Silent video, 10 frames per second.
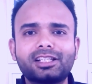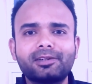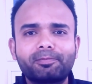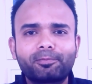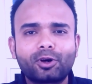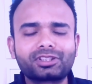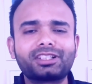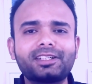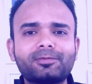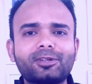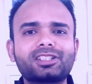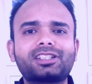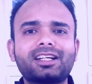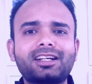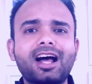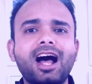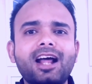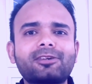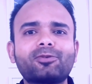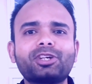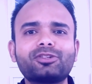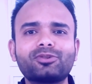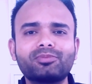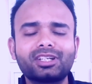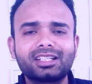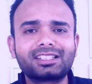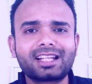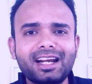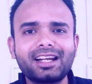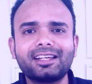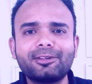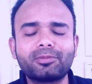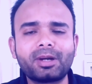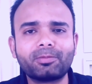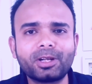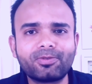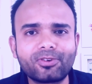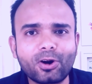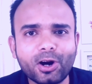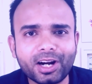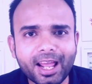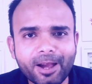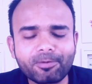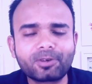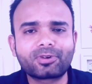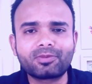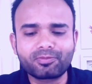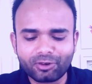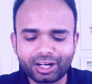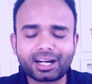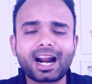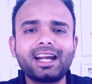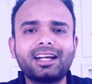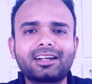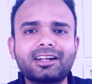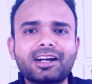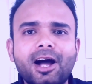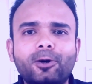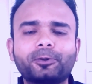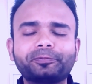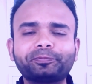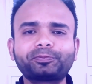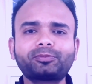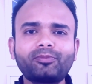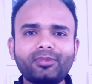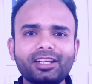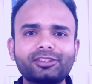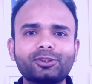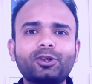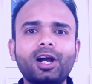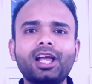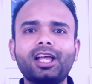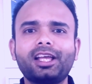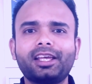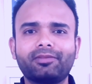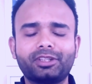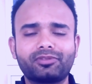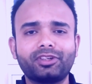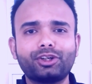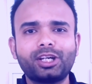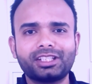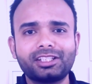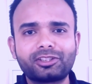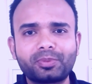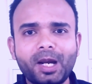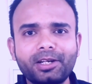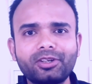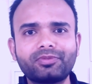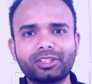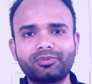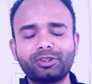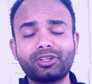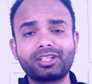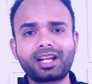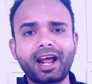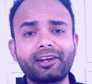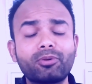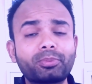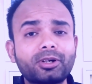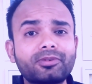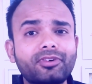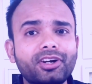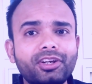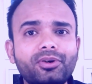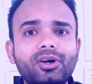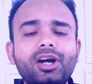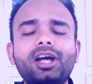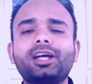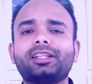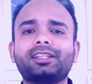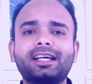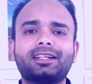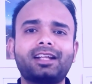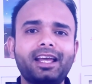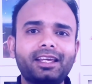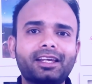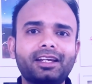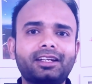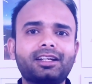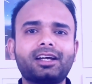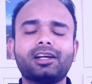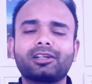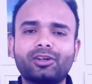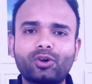The positive words that are going to be residing in your memory forever from right now. So if this video has inspired you, if this video is an eye-opener for you, then like it,